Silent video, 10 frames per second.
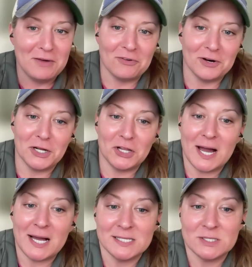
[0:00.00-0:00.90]
for a
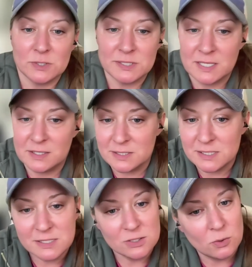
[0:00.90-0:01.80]
glass or stainless
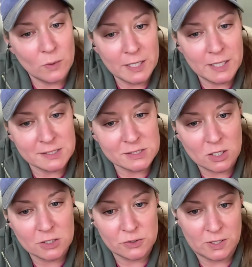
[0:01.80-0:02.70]
steel one and
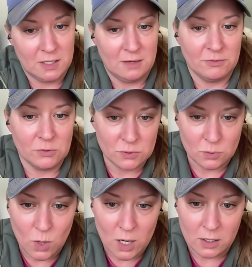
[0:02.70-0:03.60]
start drinking filtered
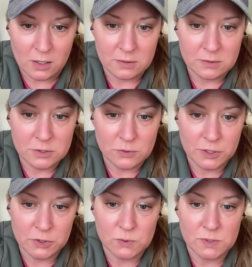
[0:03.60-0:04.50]
water to
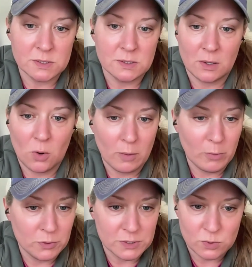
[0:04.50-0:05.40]
reduce like
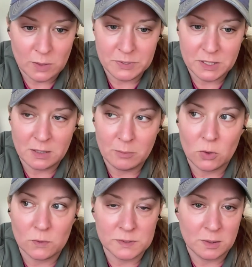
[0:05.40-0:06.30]
hormone disrupting
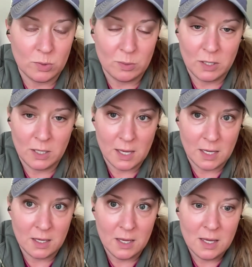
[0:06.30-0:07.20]
chemicals like
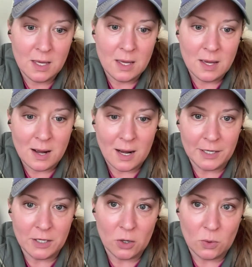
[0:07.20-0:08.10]
BPA. I
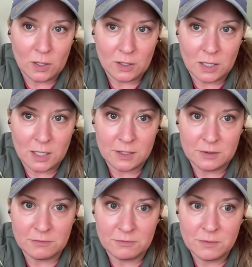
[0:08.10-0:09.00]
know a lot
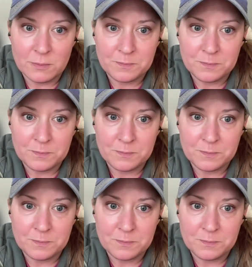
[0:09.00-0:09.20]
of